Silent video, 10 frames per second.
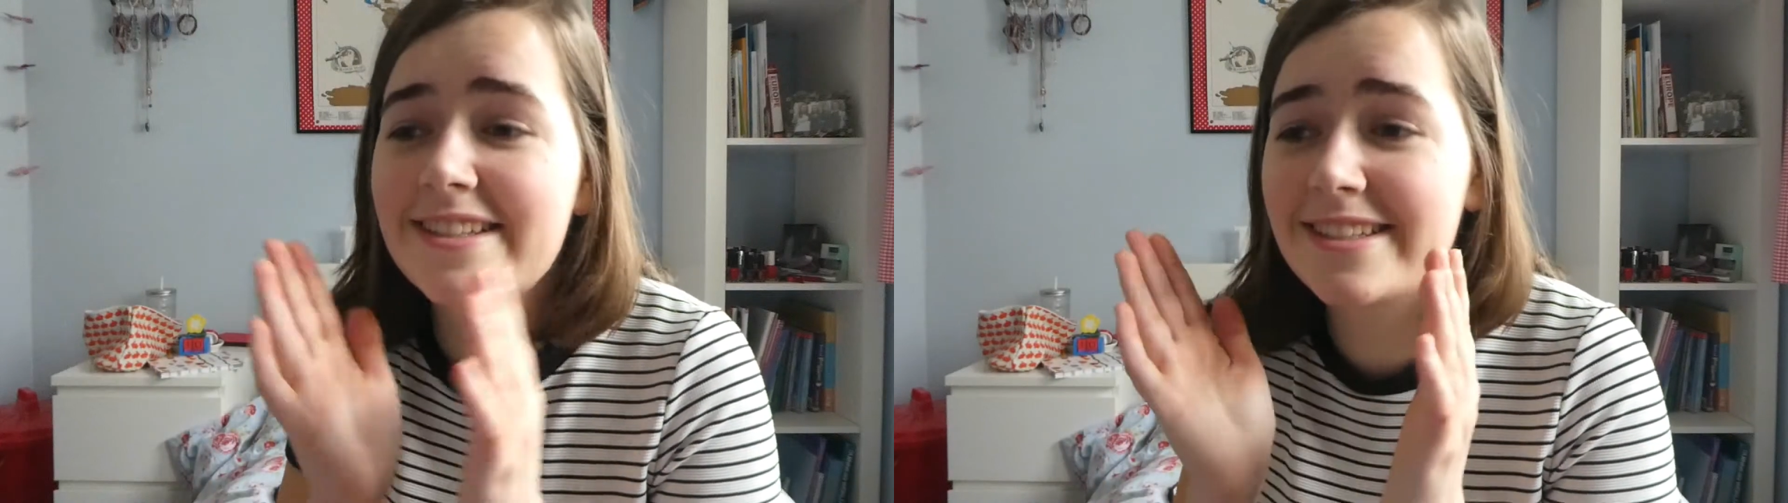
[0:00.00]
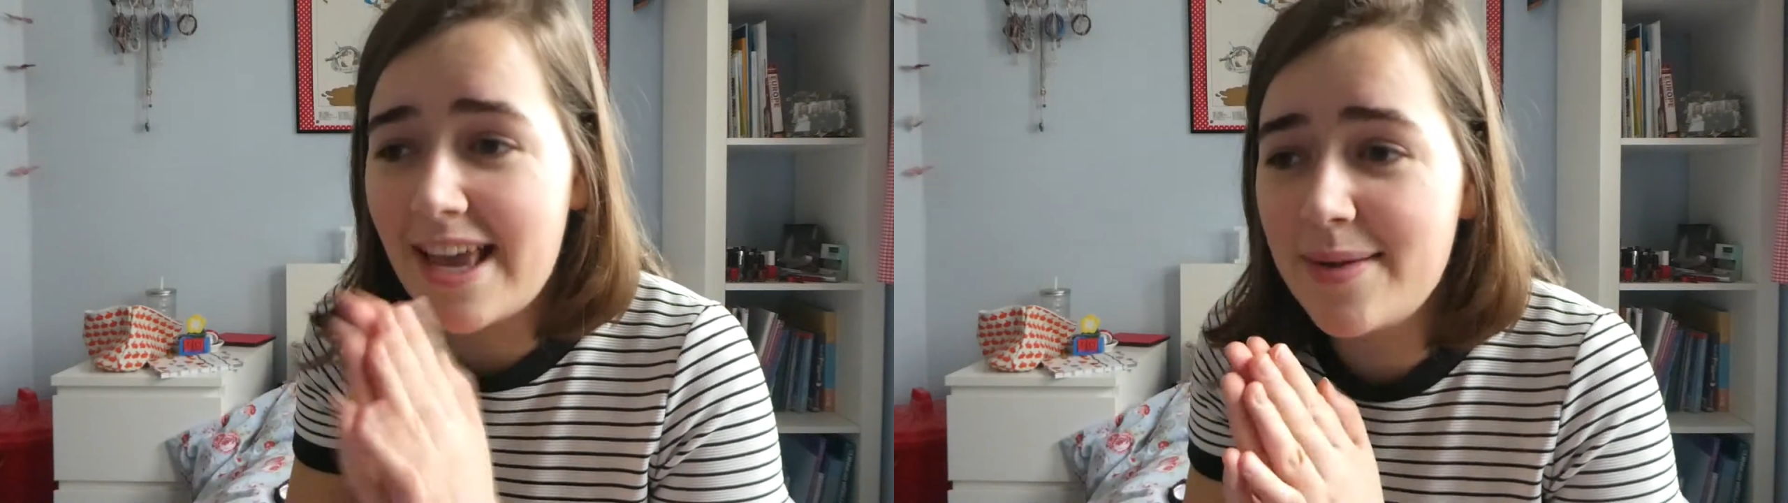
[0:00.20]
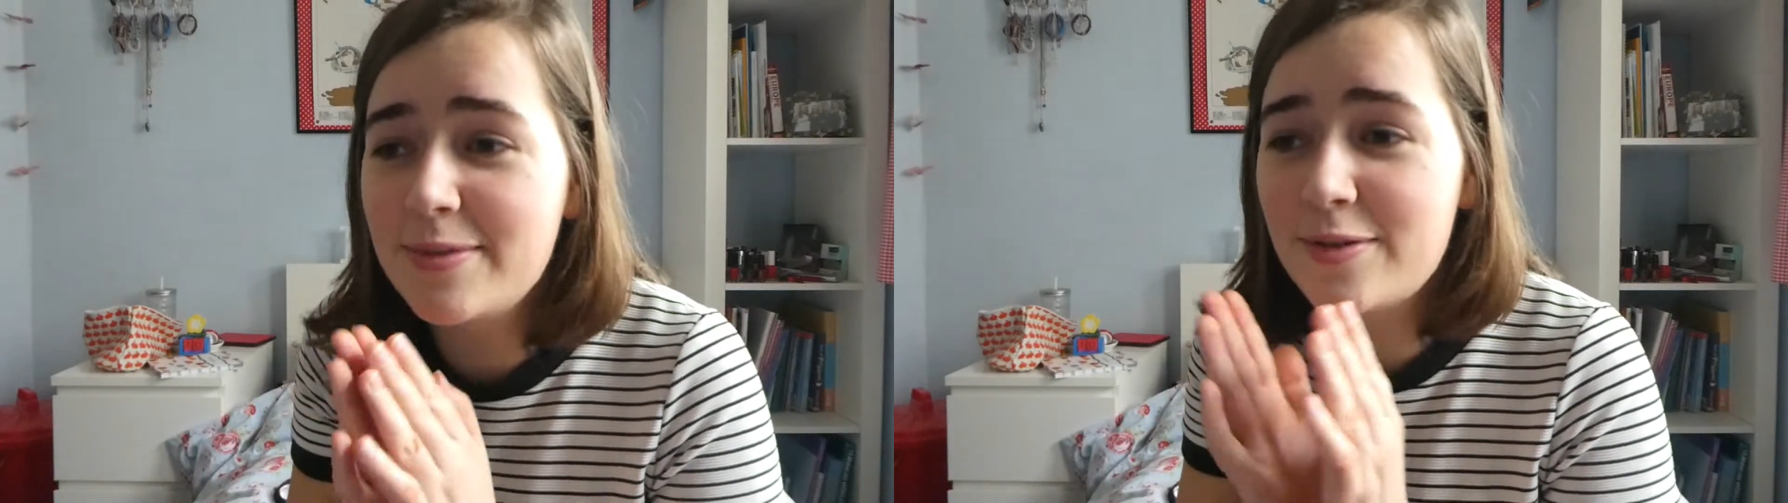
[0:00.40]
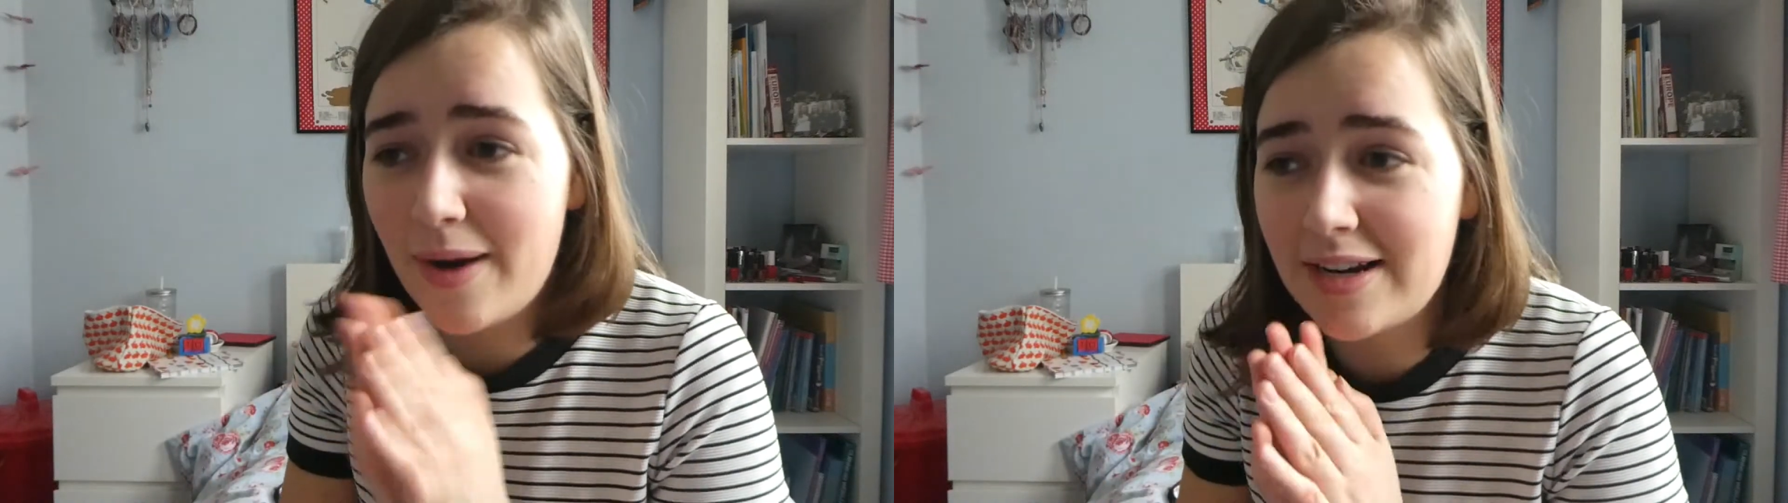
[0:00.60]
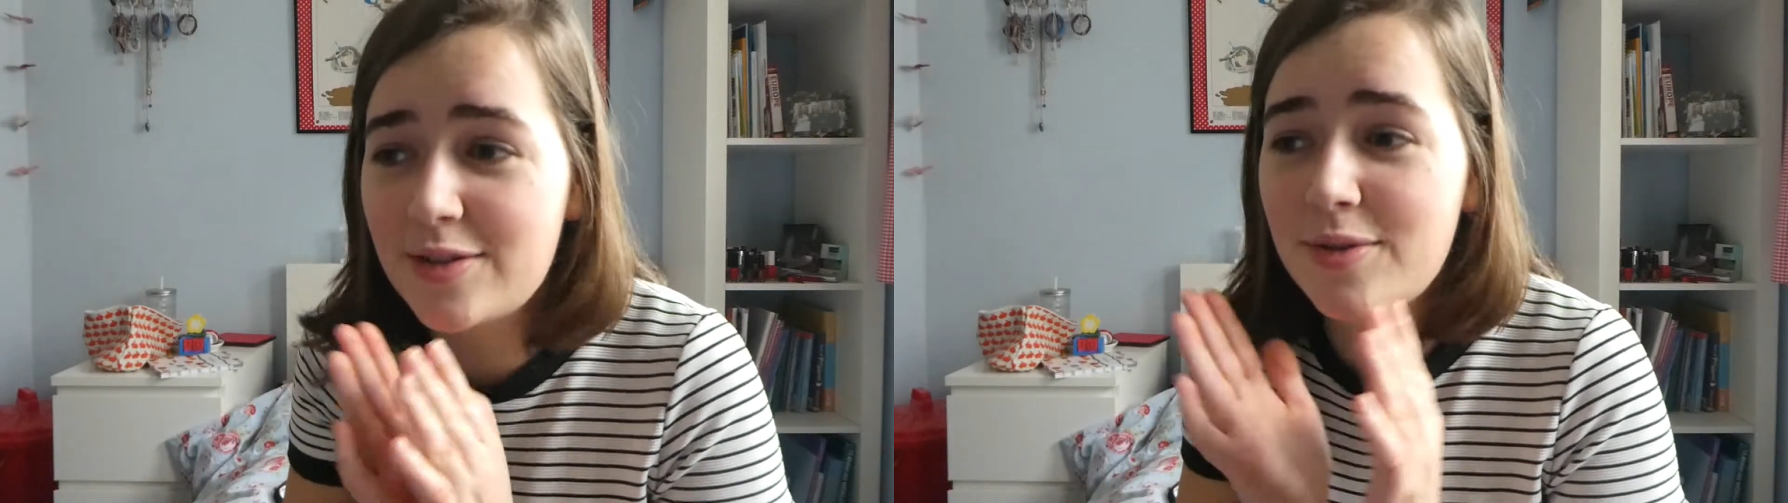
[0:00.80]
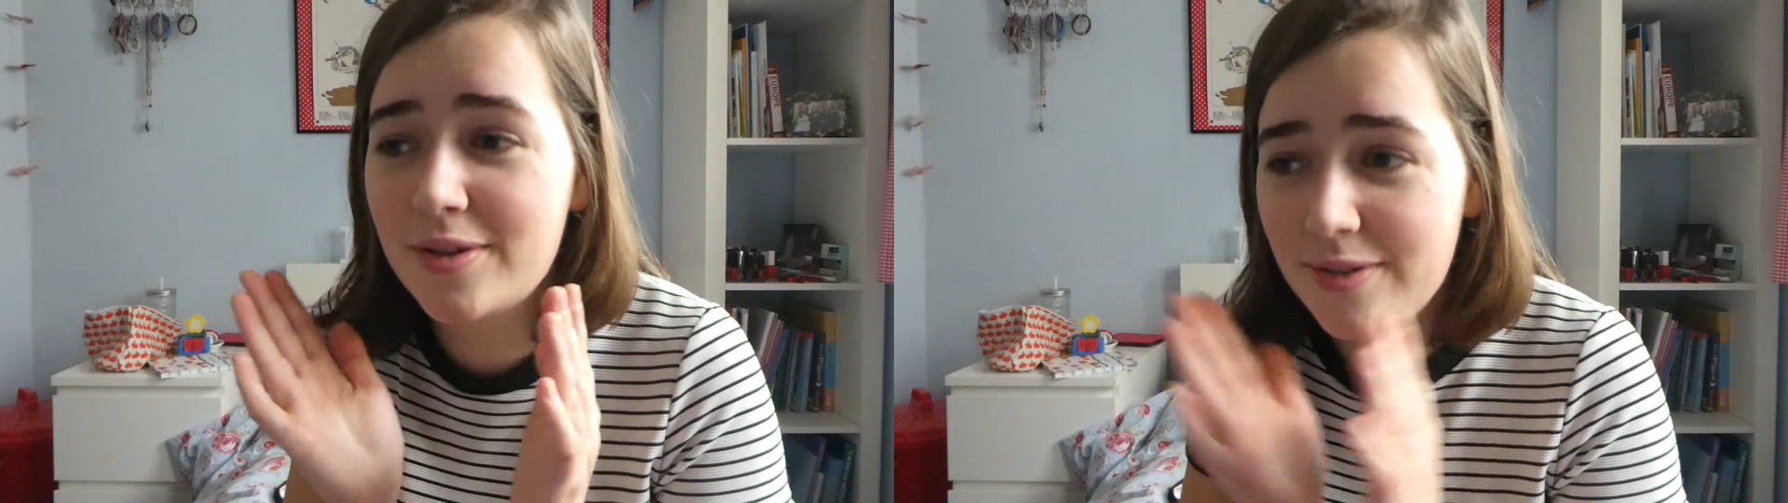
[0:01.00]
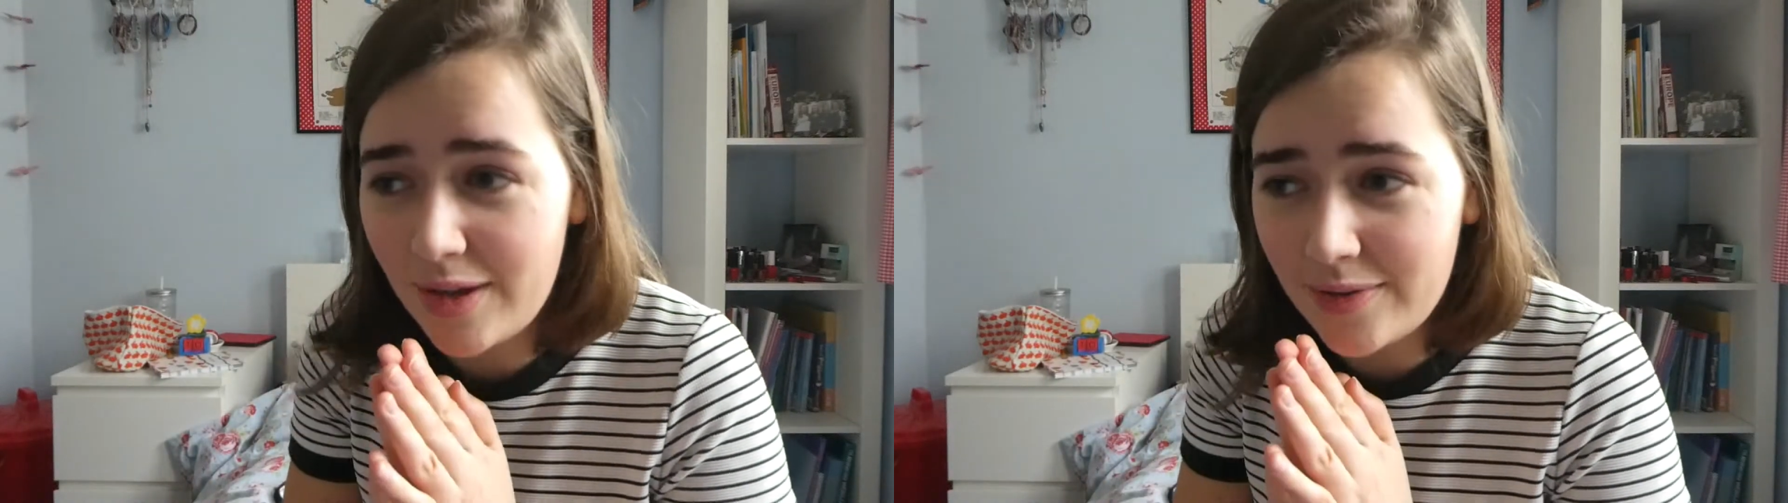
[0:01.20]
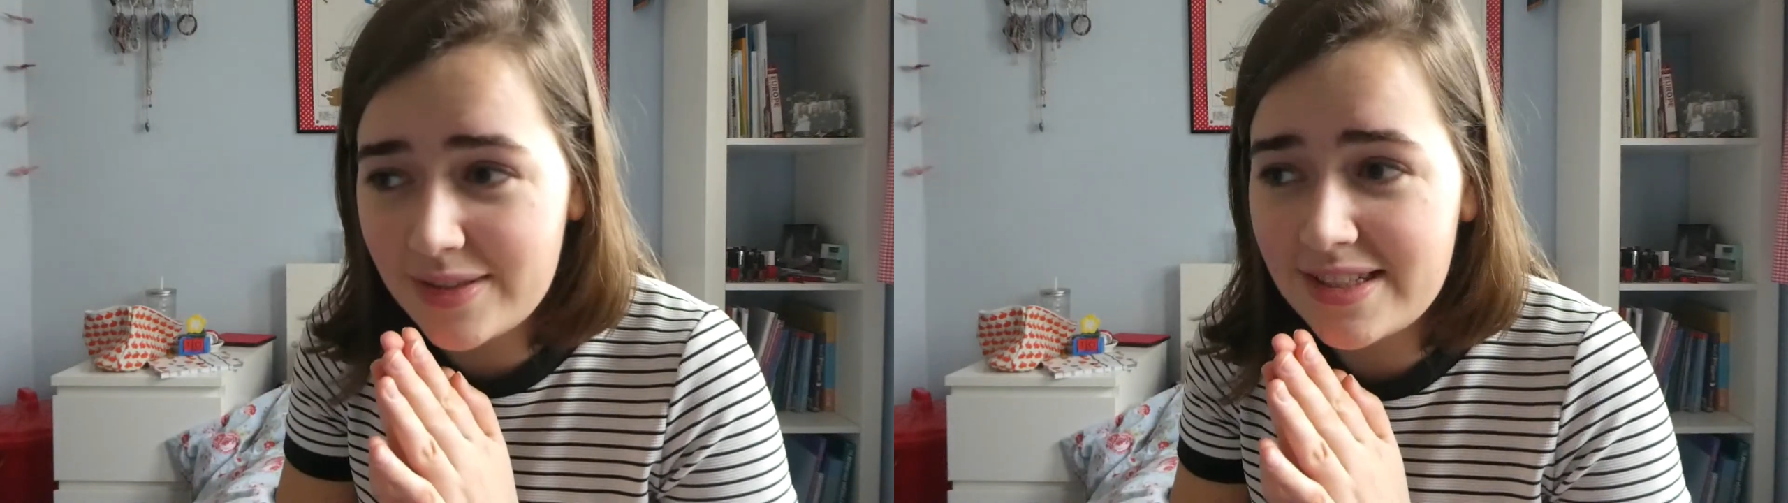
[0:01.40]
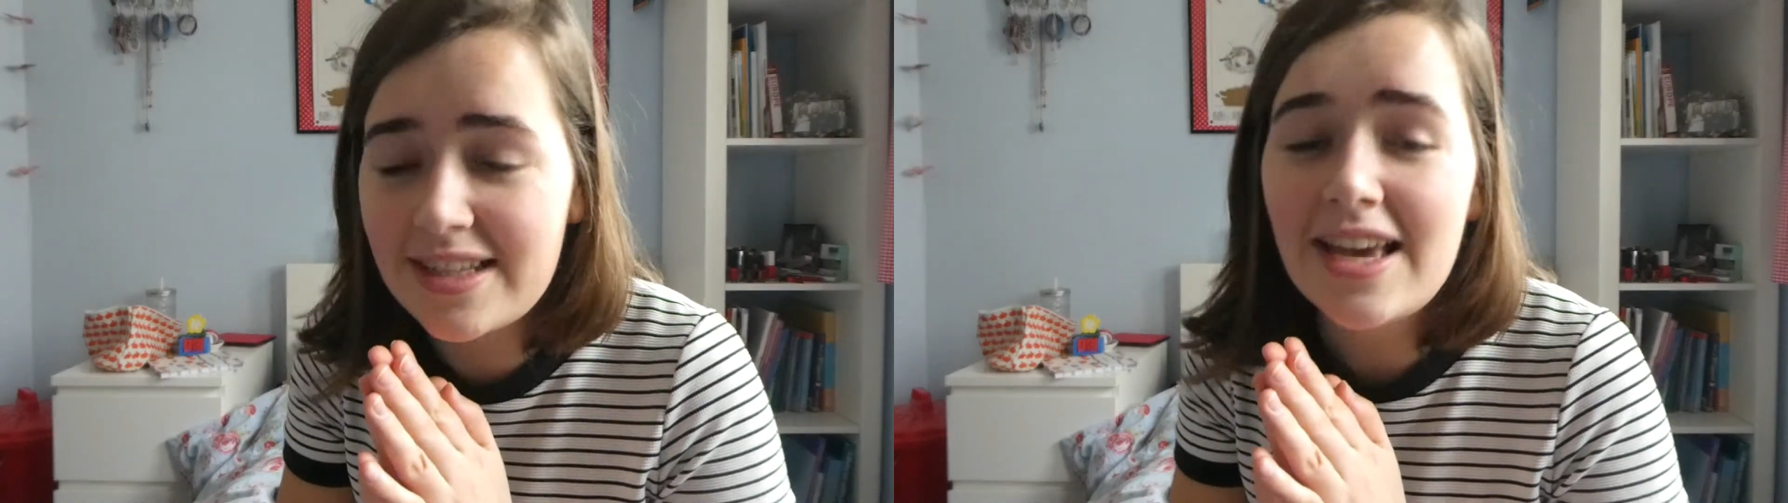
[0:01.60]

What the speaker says: same directorial notes